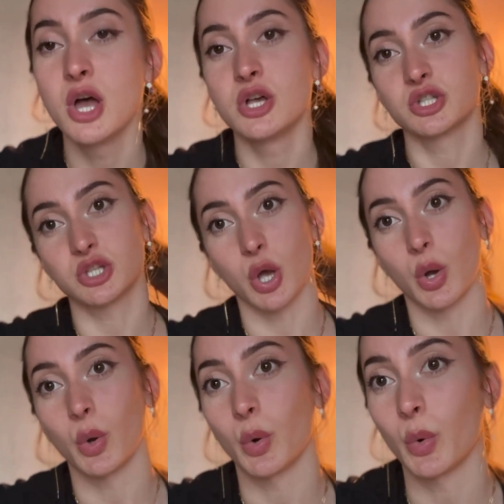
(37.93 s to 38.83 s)

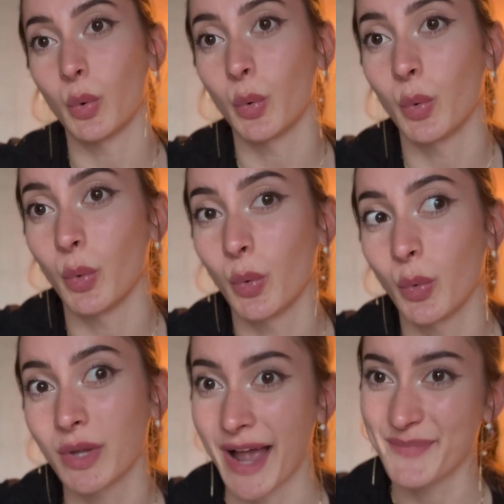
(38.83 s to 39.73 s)
So
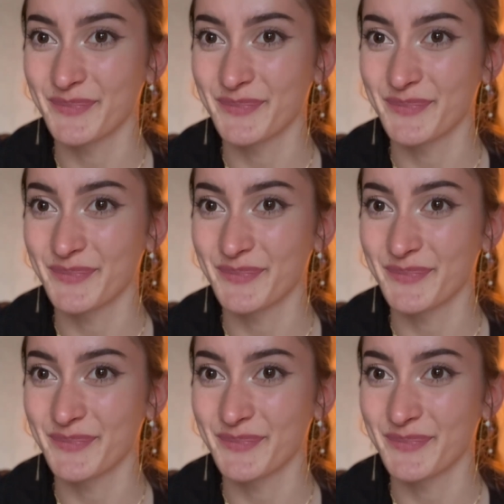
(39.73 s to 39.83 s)
yeah.